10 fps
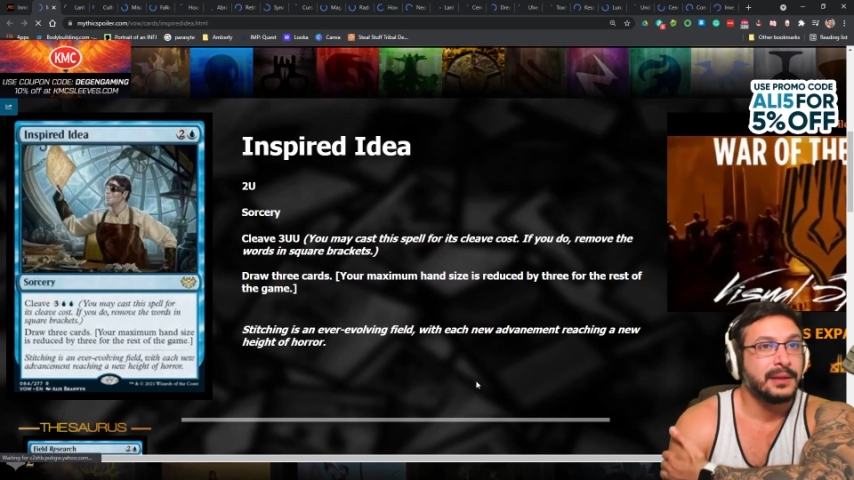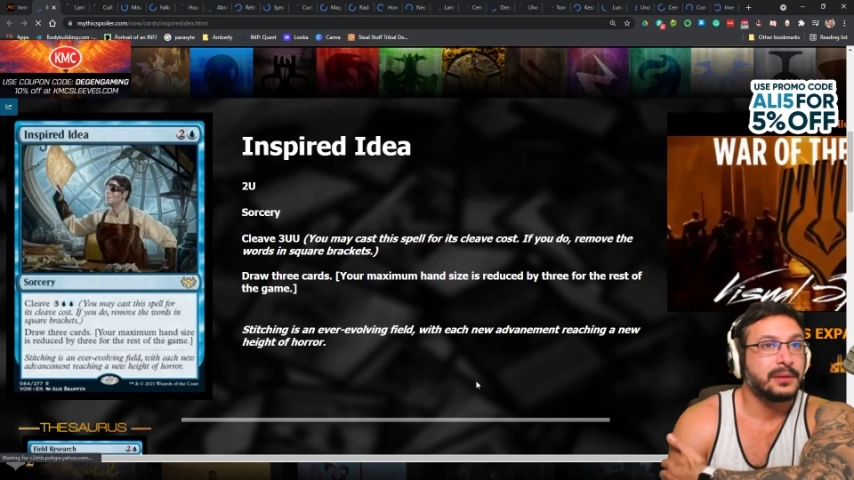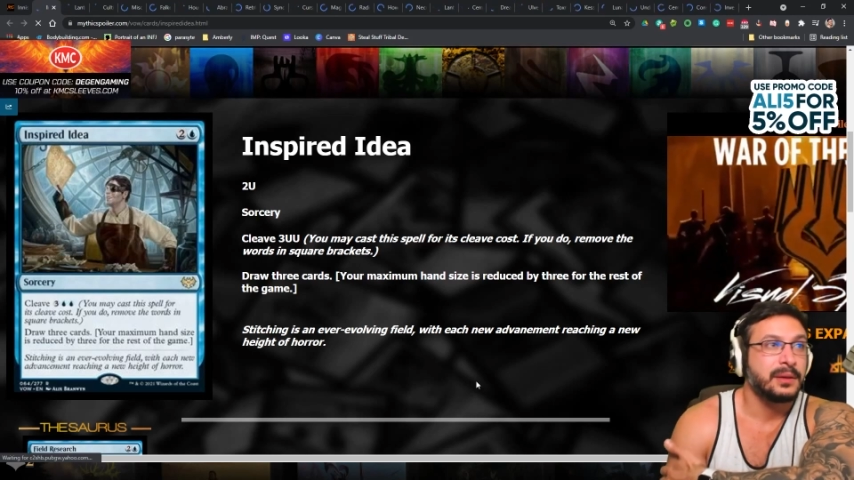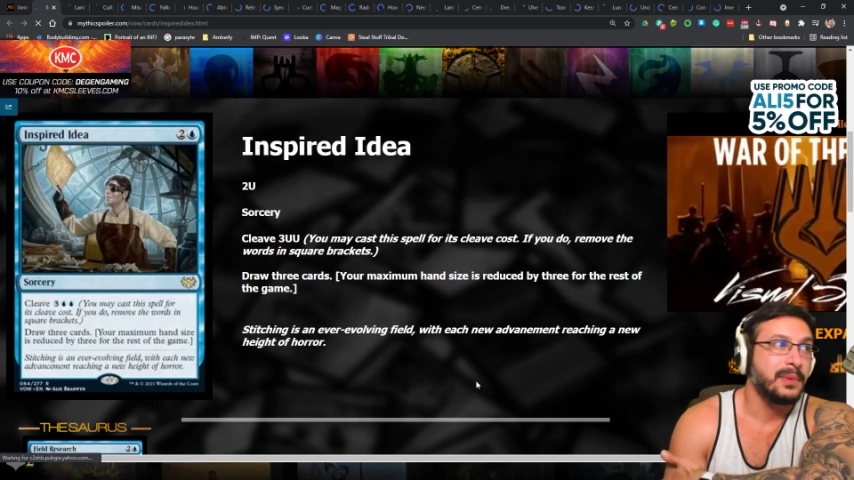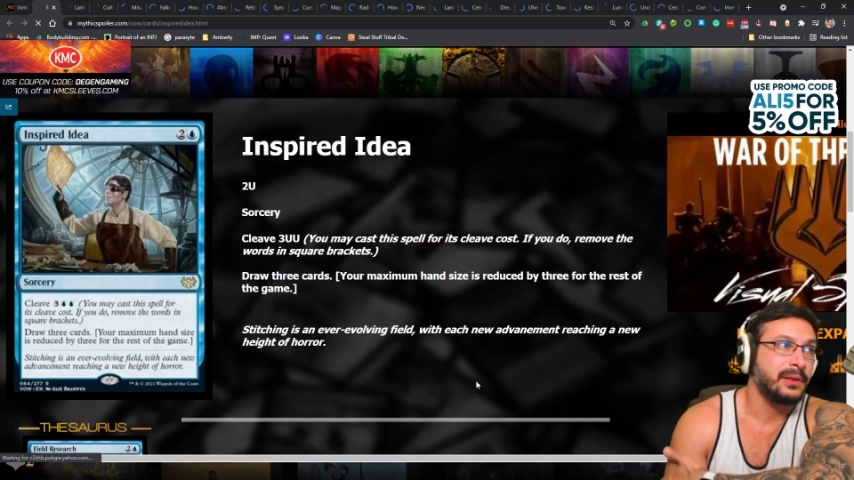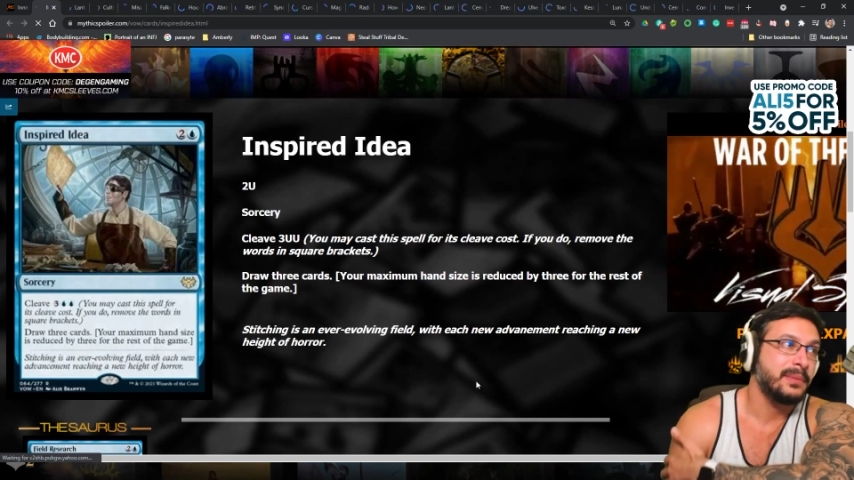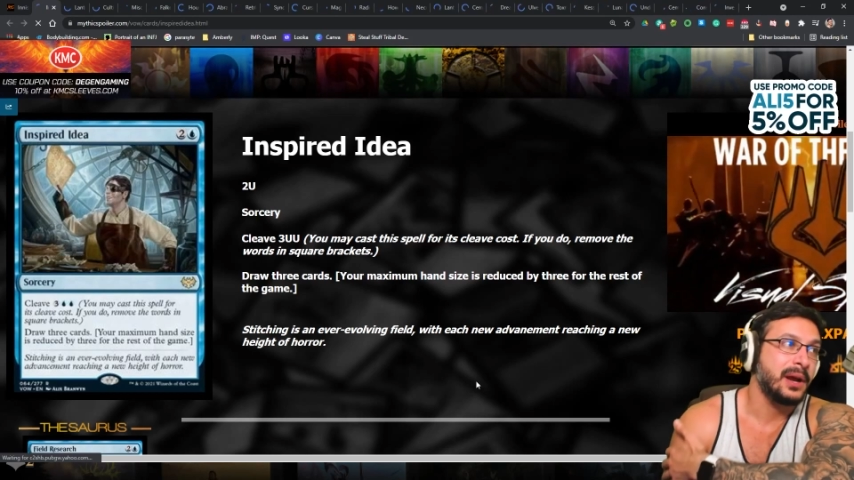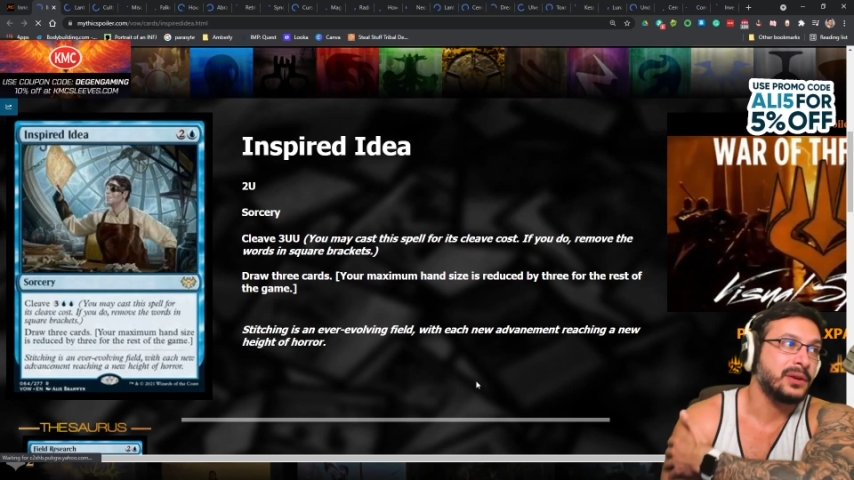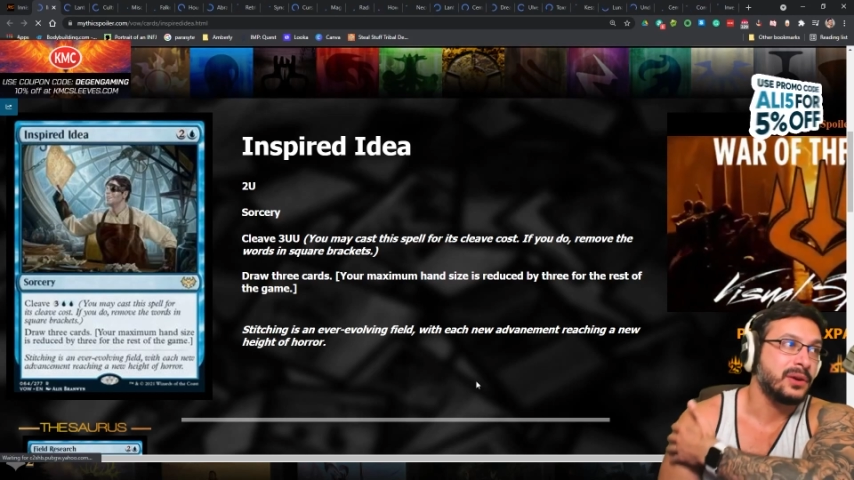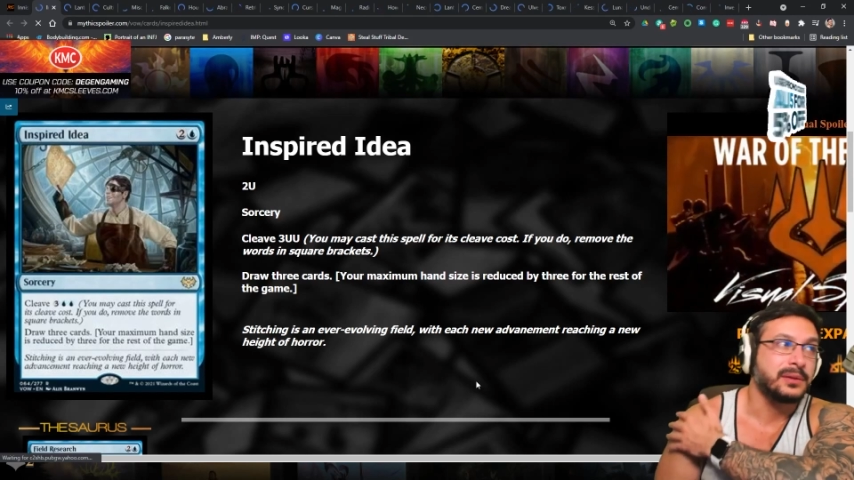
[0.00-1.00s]
3
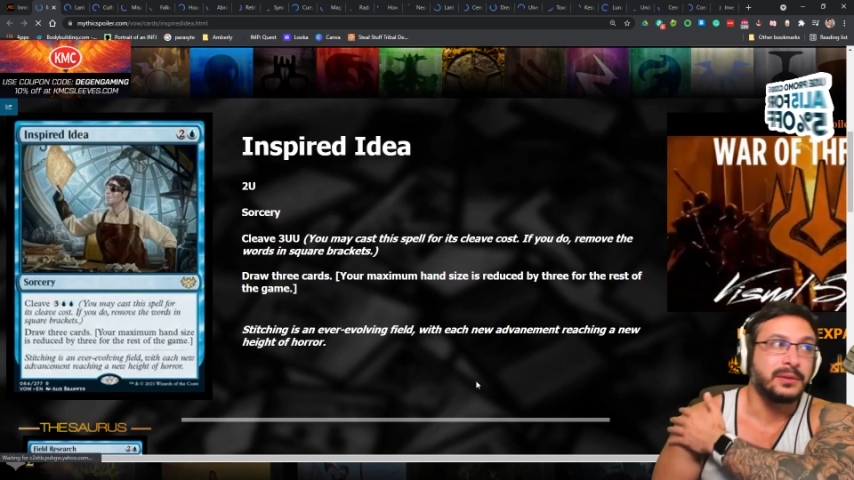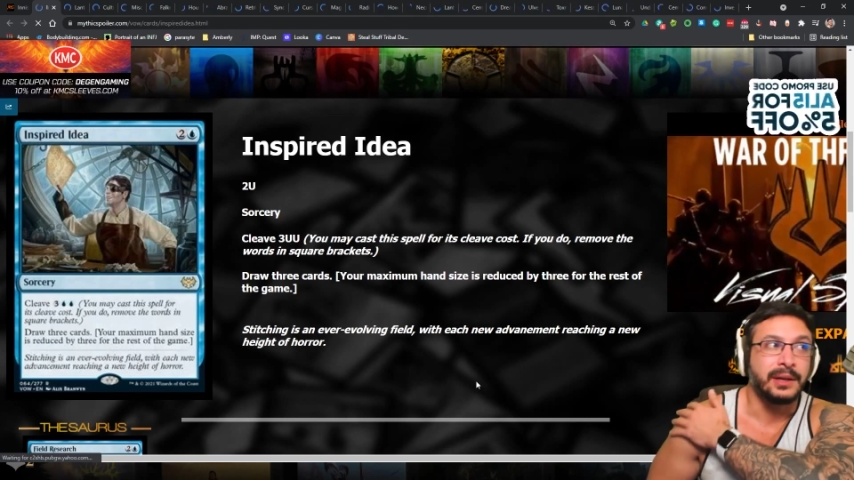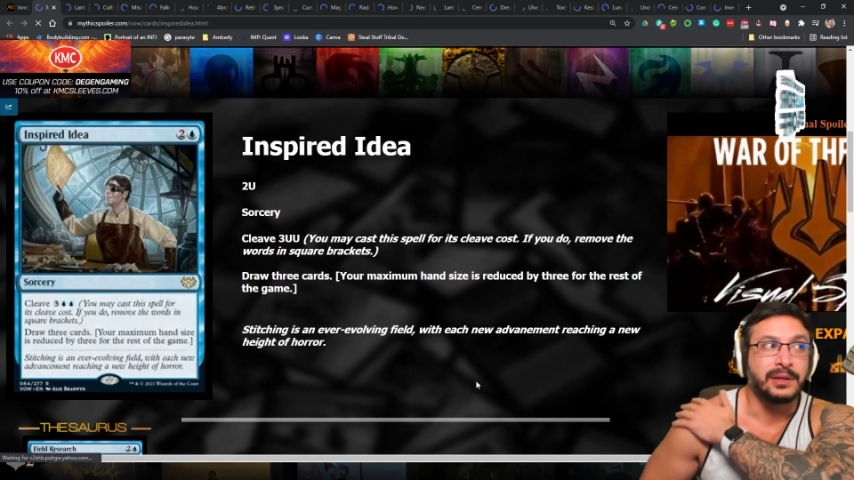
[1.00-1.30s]
mana, draw 3,